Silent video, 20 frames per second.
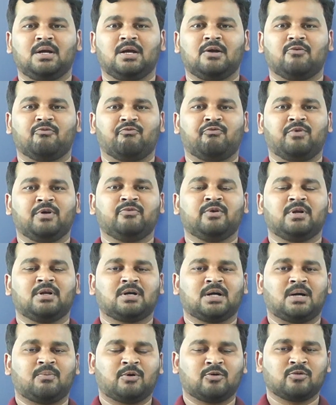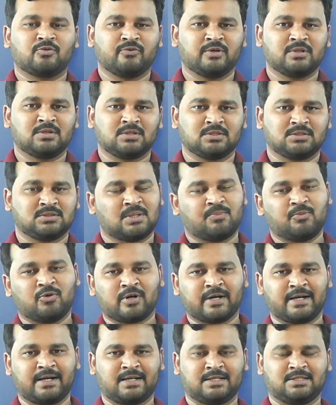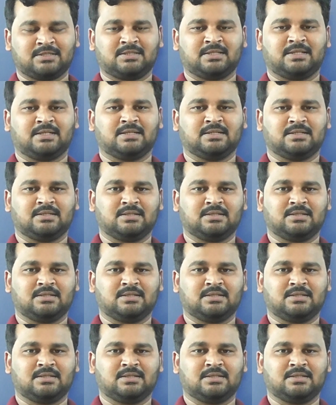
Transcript: we will come out with some more interesting